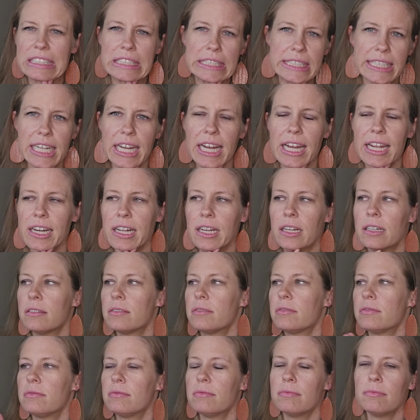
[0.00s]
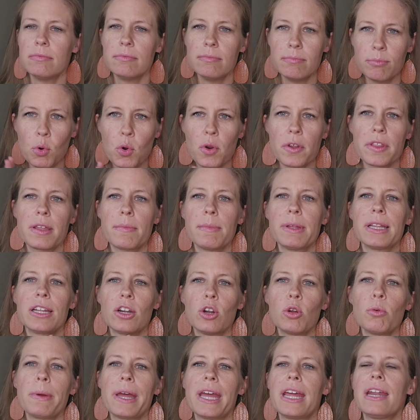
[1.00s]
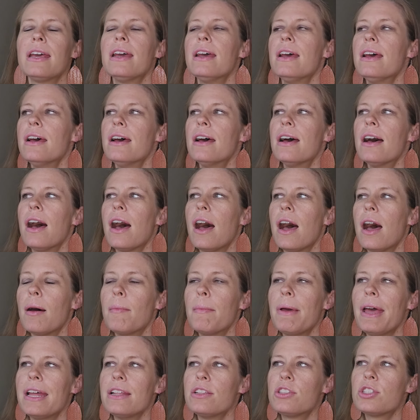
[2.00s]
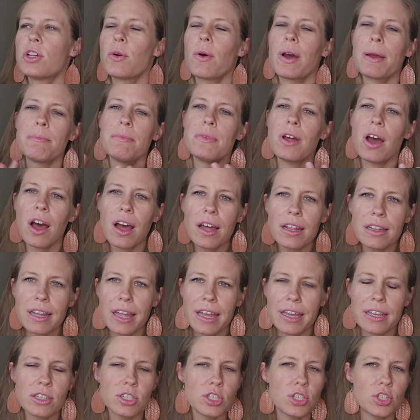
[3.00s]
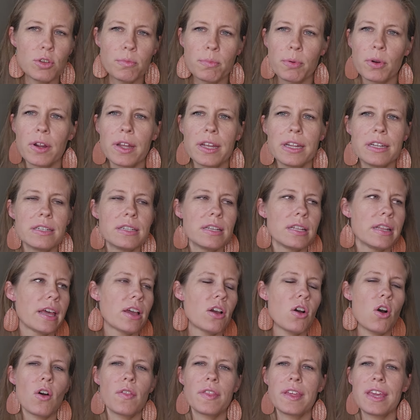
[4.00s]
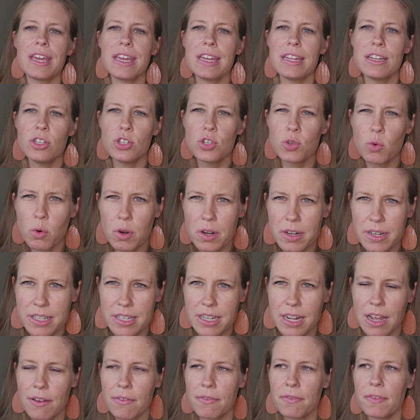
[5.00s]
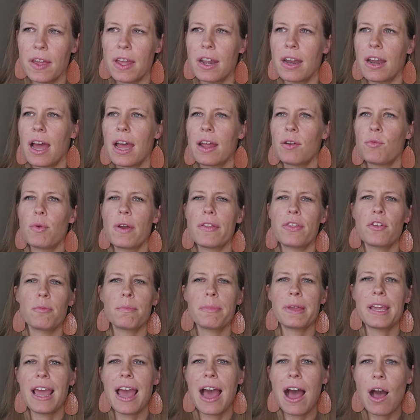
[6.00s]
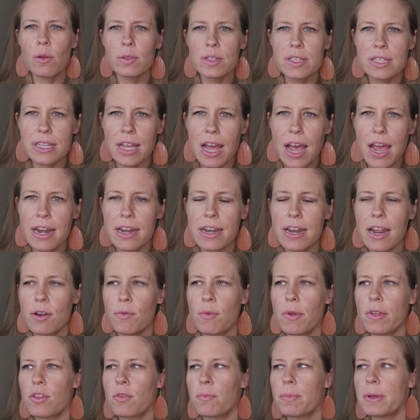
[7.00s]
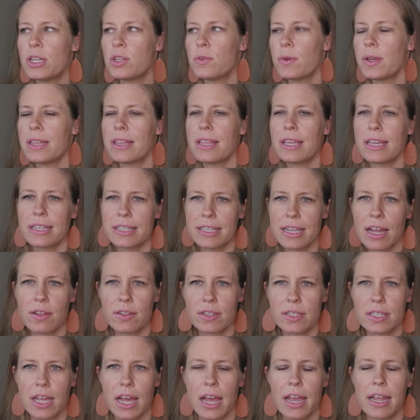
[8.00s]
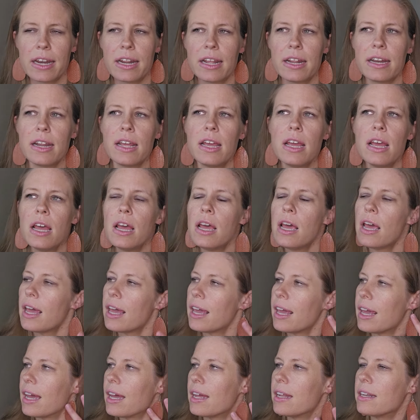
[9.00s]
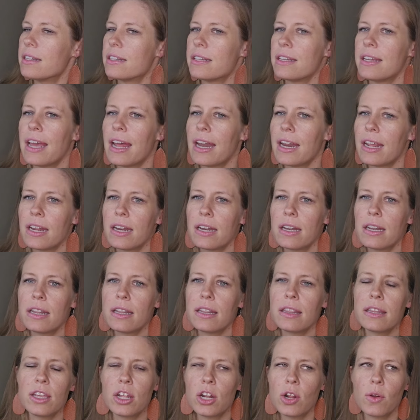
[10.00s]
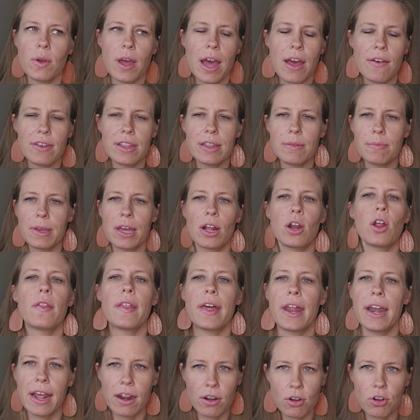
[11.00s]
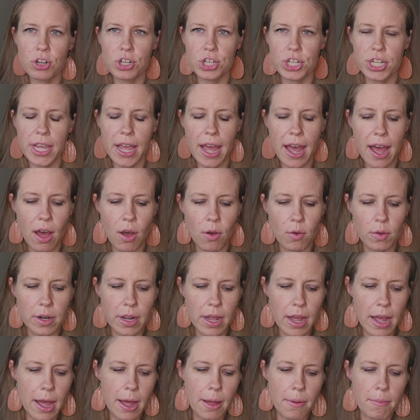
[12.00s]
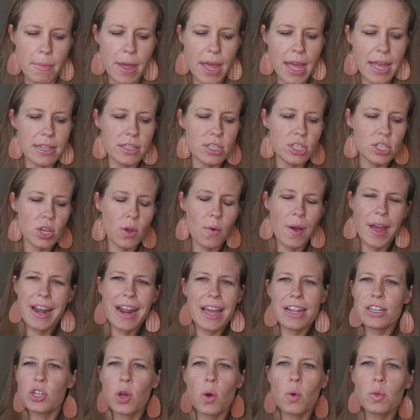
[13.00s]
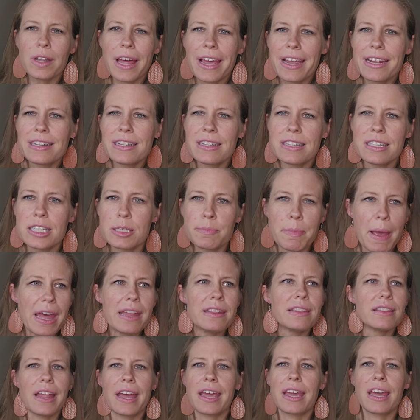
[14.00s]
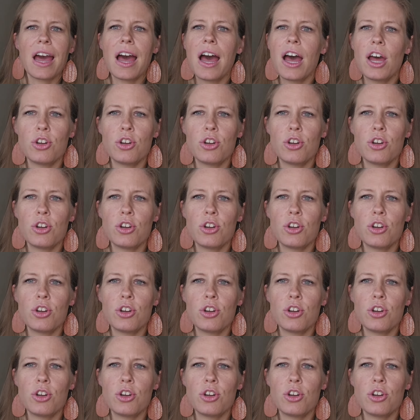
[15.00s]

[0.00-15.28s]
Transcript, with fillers: kind of bore them a little bit. Um, and so I'm not like super into like all the indoor stuff and I'd rather be outside and I'd rather be doing things outside and and getting, you know, having them get all that energy out. Um, and so, and I don't like to spend like a